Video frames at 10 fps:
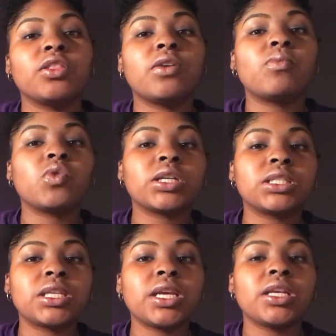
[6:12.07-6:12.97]
the more
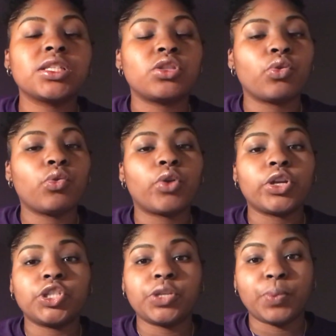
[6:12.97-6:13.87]
C's, the lower
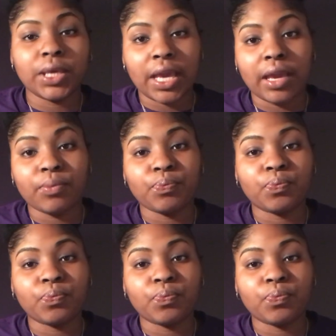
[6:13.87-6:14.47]
your GPA.